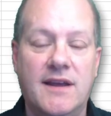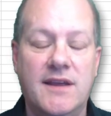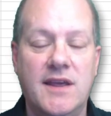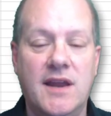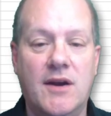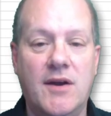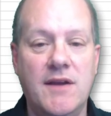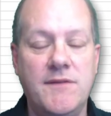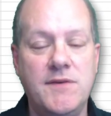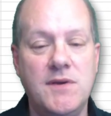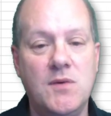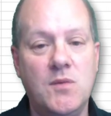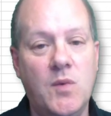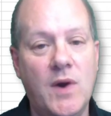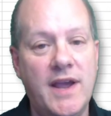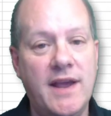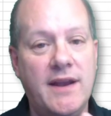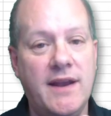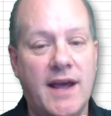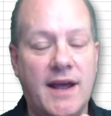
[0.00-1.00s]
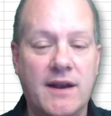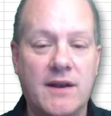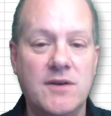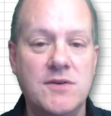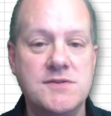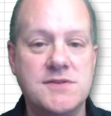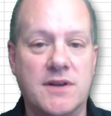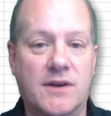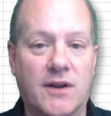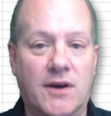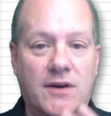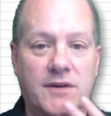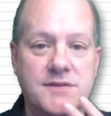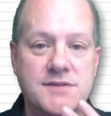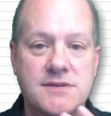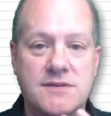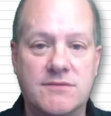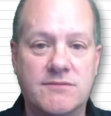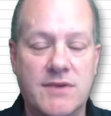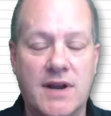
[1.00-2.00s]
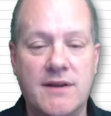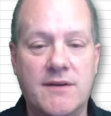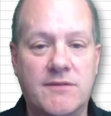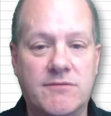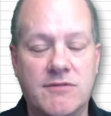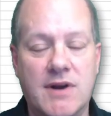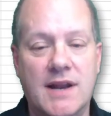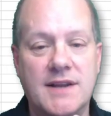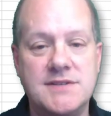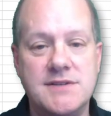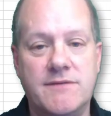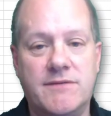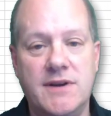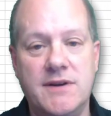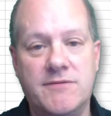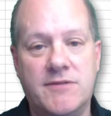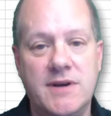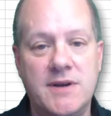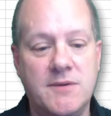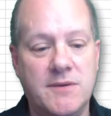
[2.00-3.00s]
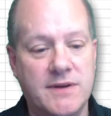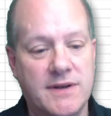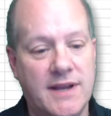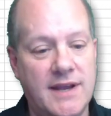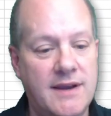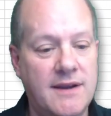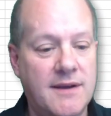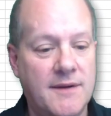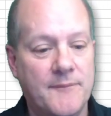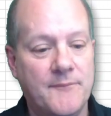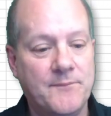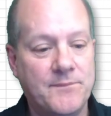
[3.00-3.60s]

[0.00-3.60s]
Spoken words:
You know, if you win and lose a lot relatively frequently,